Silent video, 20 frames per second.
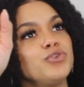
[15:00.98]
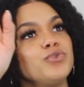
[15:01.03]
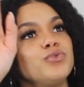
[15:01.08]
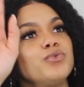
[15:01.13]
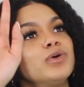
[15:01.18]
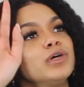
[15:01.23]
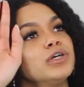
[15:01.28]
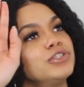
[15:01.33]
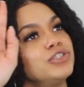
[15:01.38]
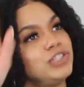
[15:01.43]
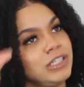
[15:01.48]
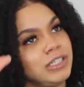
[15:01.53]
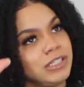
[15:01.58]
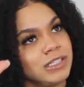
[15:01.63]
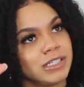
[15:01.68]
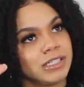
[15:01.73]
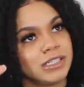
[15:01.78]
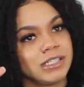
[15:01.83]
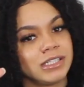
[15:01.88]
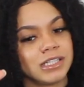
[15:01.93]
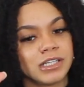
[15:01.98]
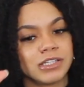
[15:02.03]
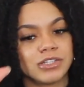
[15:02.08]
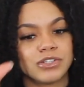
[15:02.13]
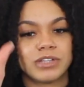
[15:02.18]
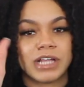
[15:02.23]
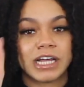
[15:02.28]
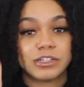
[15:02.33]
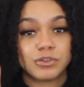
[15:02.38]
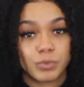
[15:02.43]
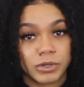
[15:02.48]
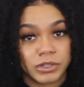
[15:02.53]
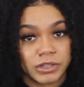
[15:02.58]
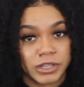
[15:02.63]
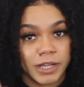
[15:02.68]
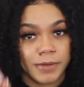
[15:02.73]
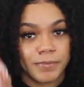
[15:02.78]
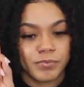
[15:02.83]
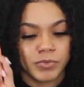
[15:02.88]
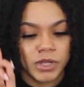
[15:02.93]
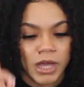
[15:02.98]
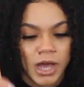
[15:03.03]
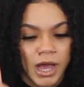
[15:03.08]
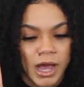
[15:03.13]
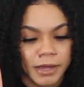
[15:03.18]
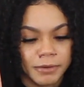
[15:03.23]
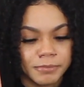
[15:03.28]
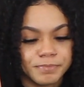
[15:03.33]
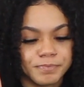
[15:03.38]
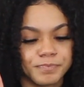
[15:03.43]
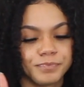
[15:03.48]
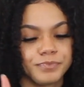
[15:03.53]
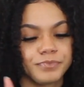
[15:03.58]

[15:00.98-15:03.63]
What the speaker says: you, Jesus. So that's one thing, God.